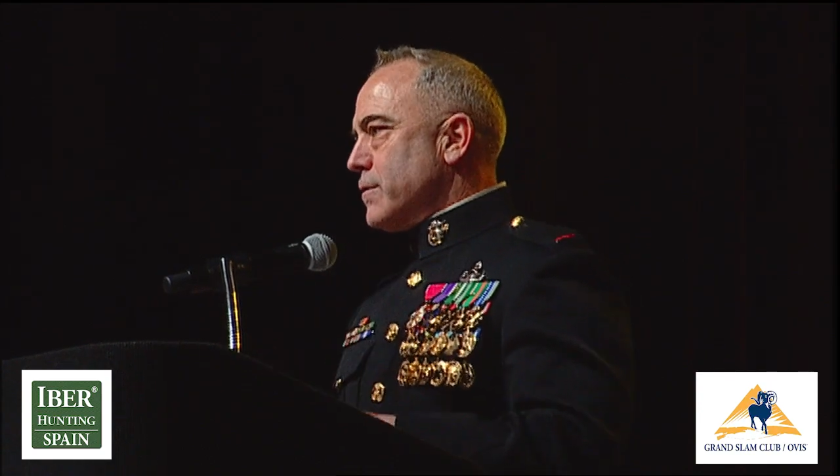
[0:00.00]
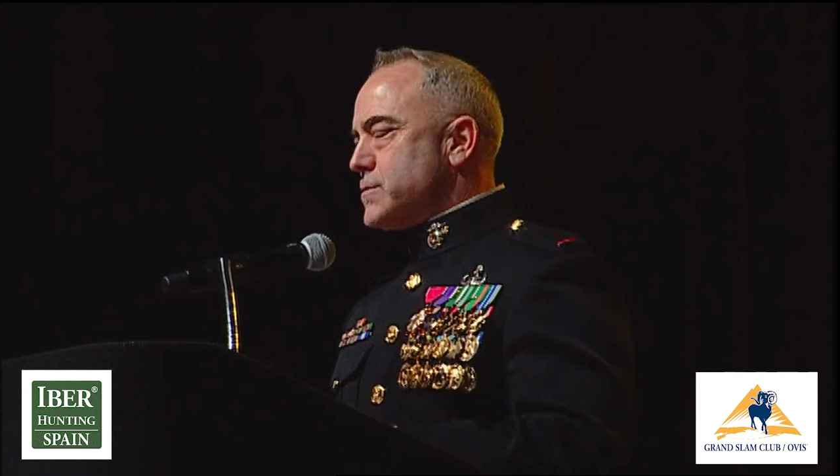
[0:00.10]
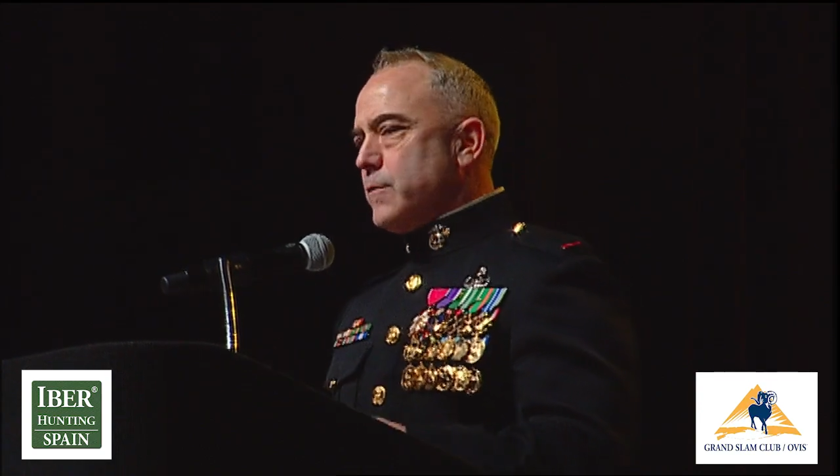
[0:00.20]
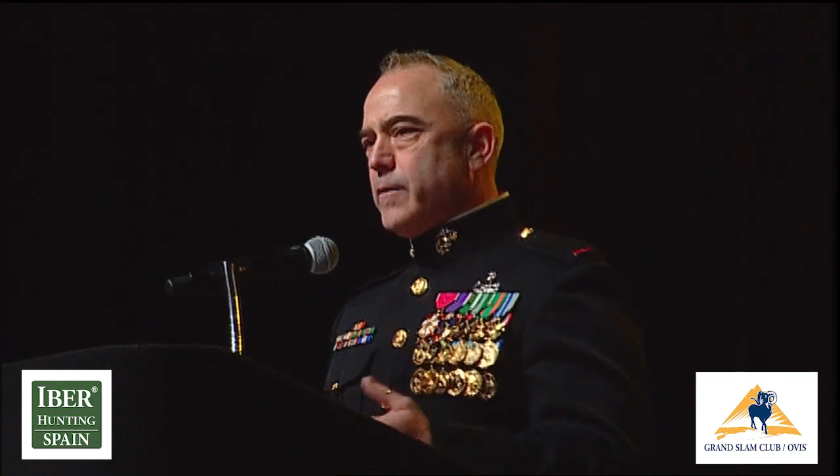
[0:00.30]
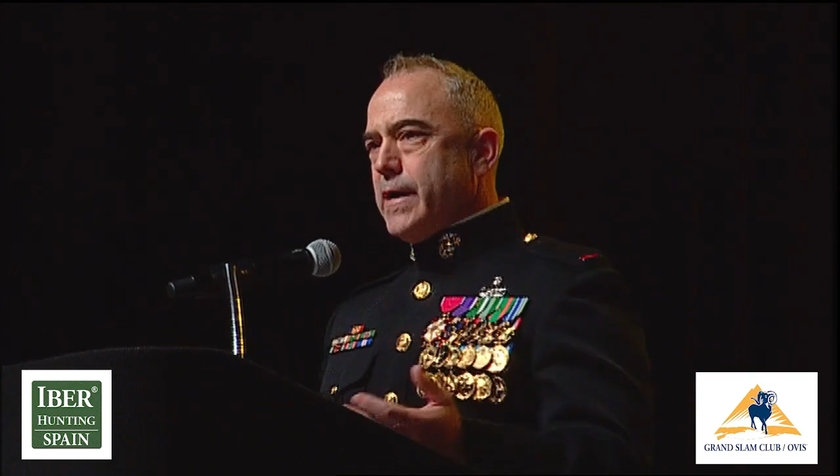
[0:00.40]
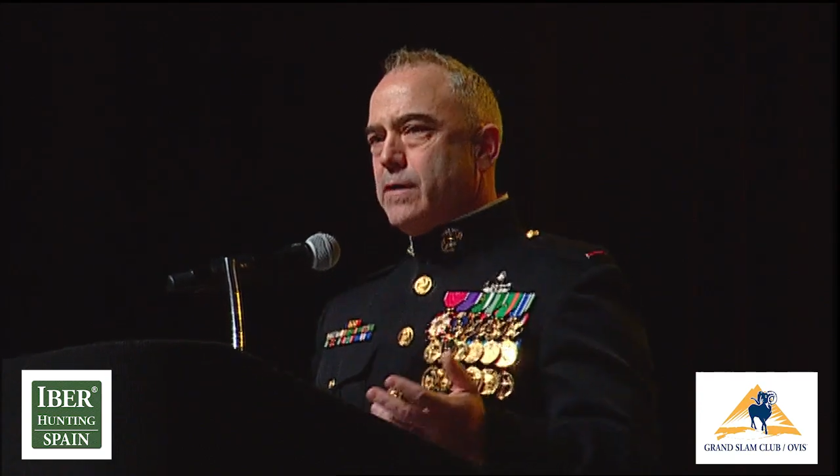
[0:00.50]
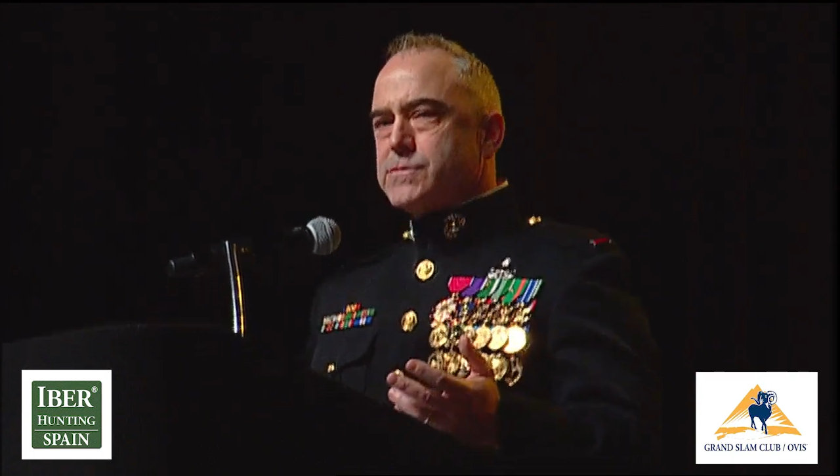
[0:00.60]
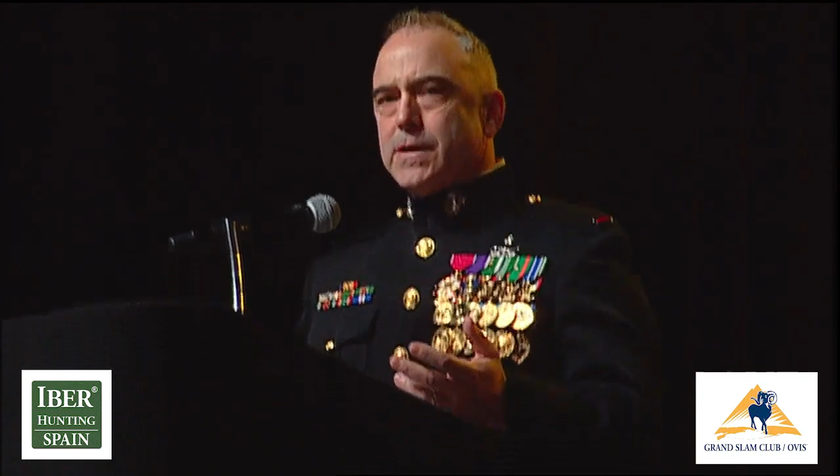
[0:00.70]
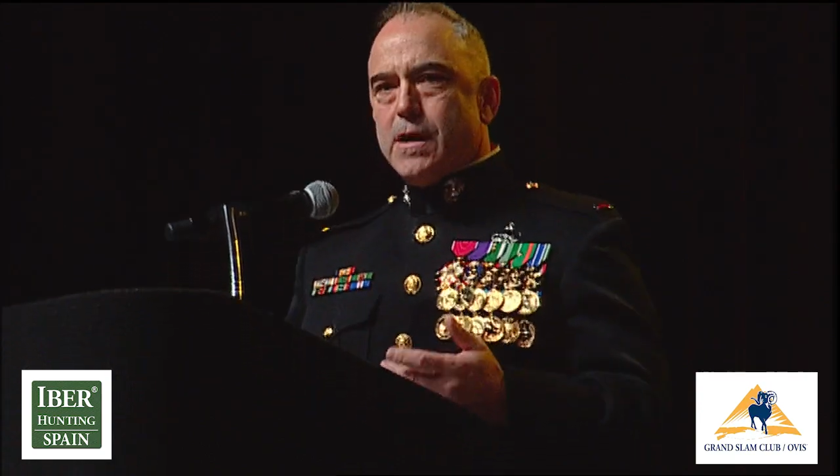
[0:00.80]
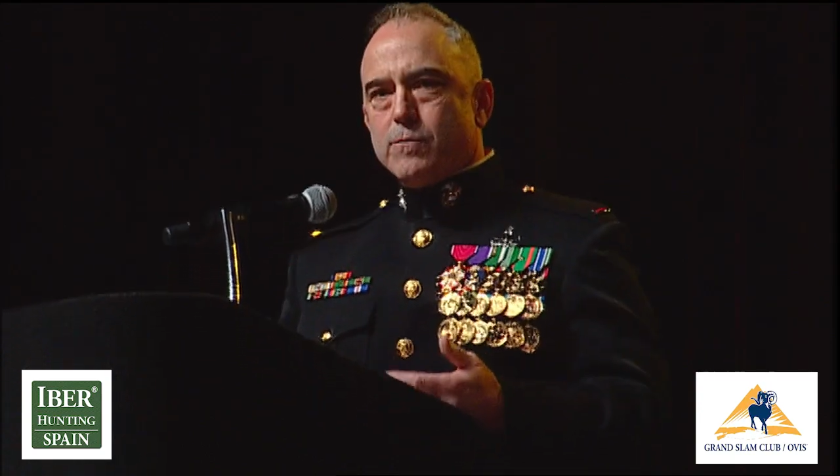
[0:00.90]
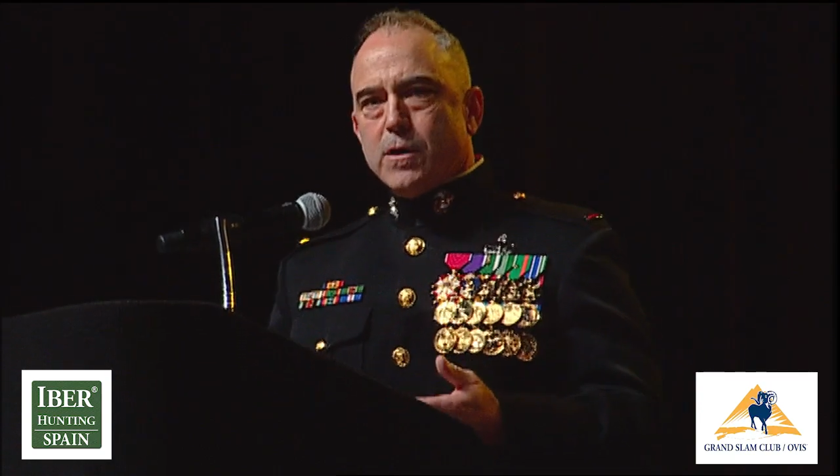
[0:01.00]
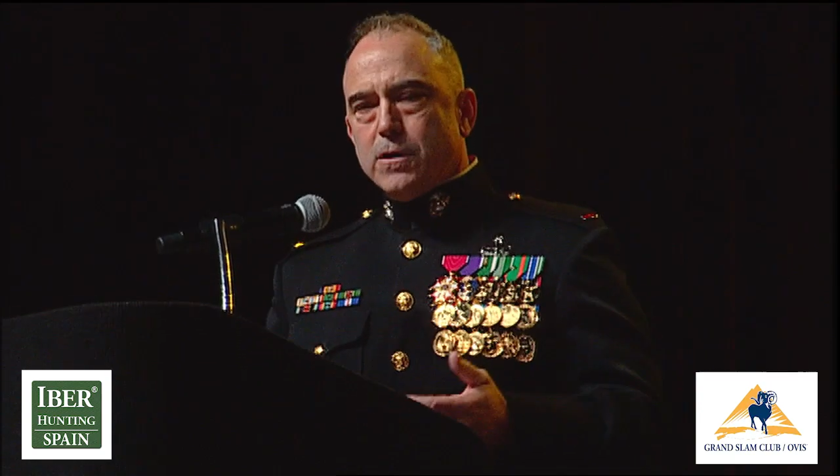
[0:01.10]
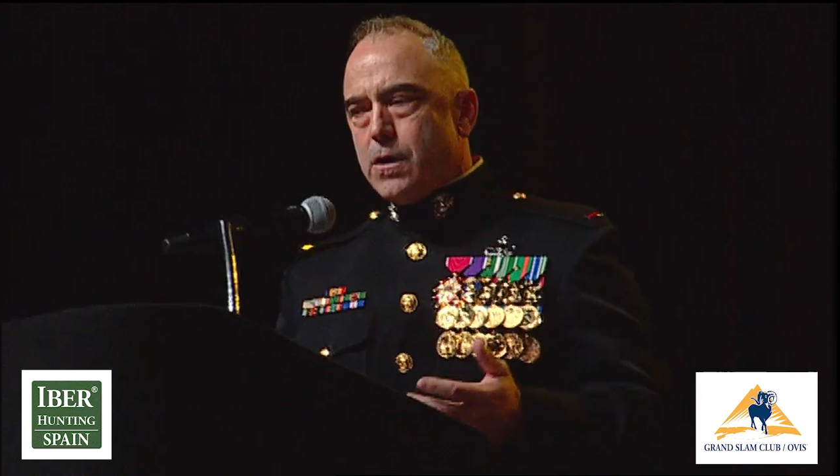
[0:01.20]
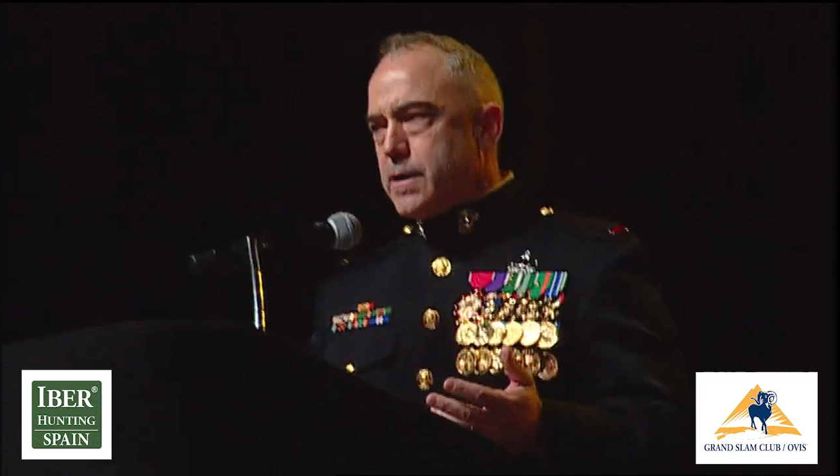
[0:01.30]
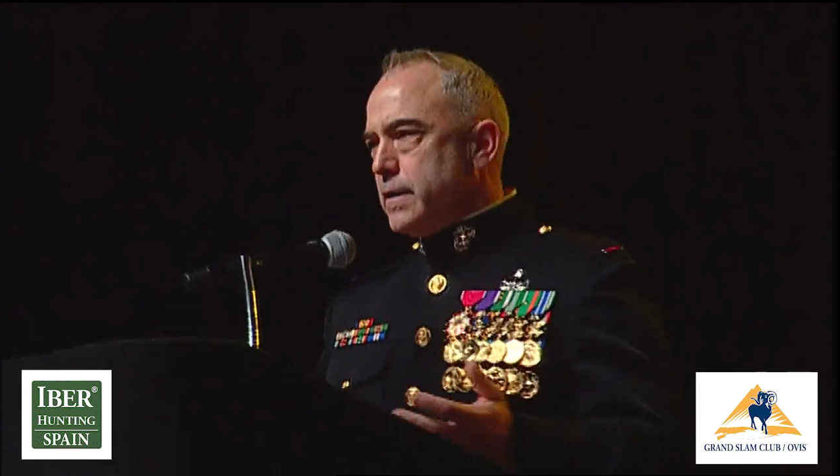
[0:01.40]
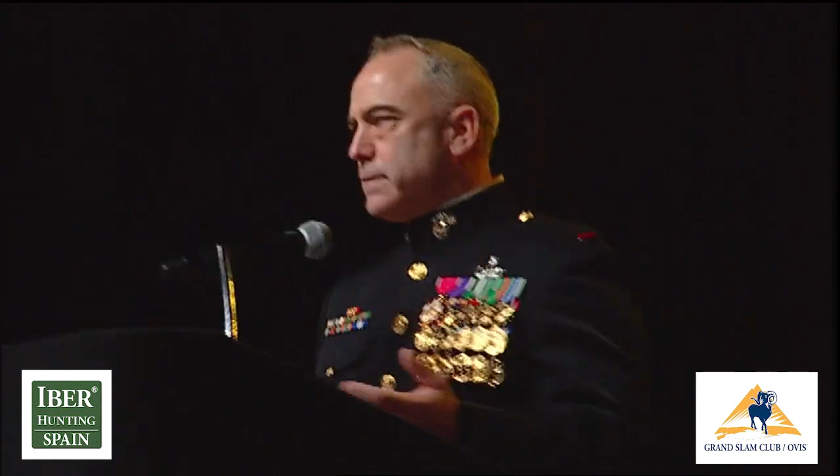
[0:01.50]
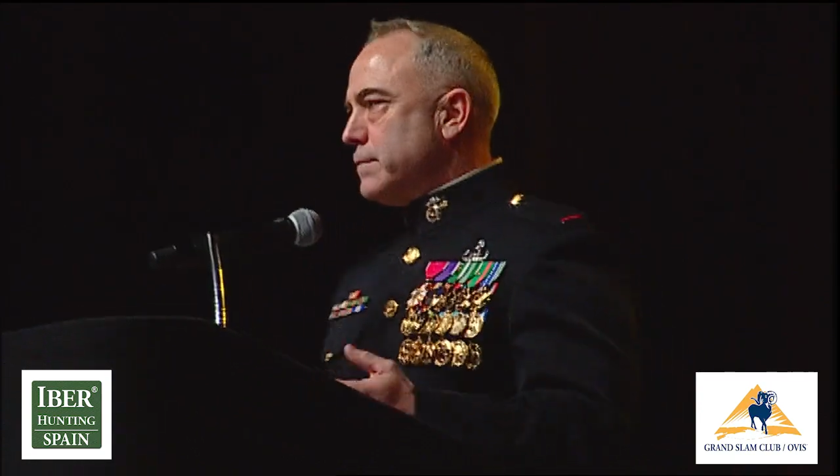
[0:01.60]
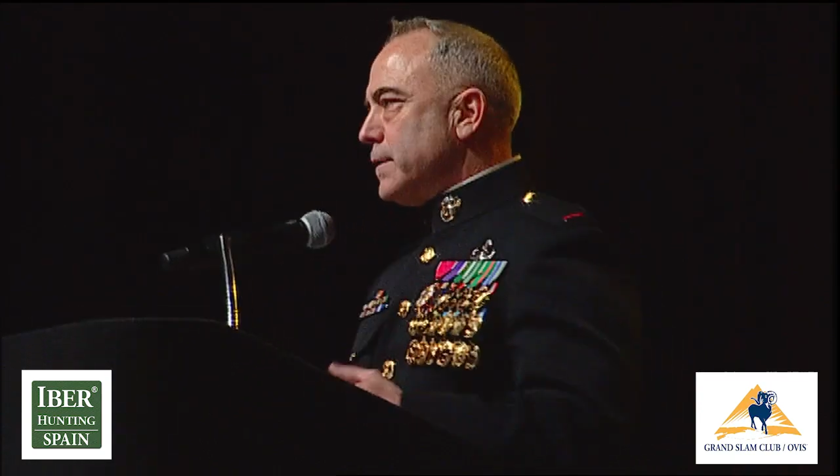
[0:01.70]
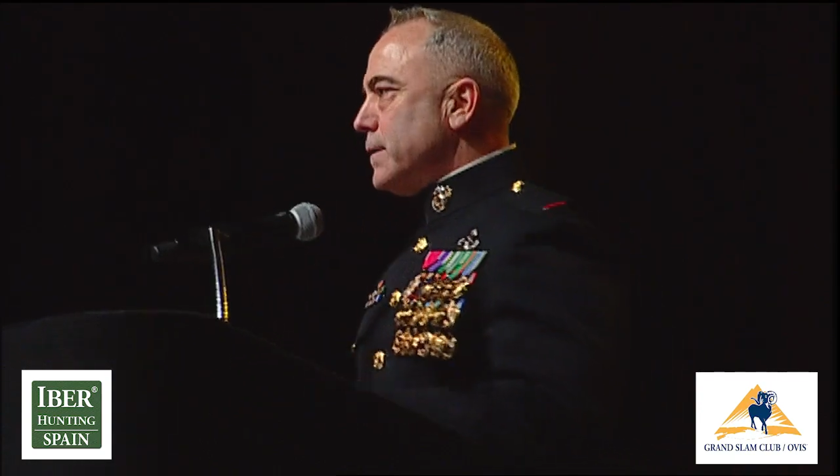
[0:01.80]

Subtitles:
so we went outside and we were looking,